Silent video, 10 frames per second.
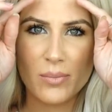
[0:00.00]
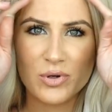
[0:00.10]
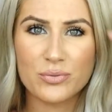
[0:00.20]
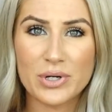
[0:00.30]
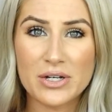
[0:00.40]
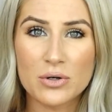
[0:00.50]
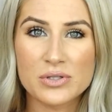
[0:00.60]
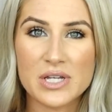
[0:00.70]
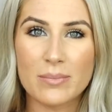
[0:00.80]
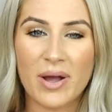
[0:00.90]

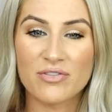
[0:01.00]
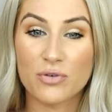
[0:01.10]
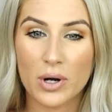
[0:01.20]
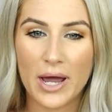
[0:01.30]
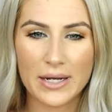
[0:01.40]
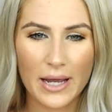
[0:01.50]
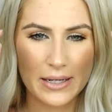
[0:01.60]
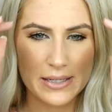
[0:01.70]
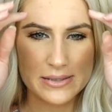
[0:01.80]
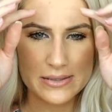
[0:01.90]
wrinkles in my forehead, and
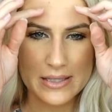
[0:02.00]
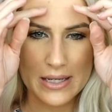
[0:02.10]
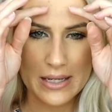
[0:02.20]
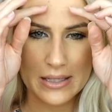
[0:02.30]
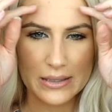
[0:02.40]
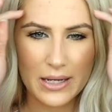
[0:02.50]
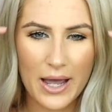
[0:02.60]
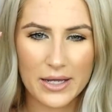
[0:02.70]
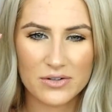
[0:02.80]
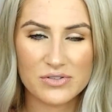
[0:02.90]
it did
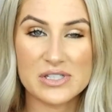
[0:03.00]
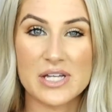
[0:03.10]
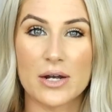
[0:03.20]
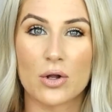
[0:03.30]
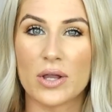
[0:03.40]
kind of settle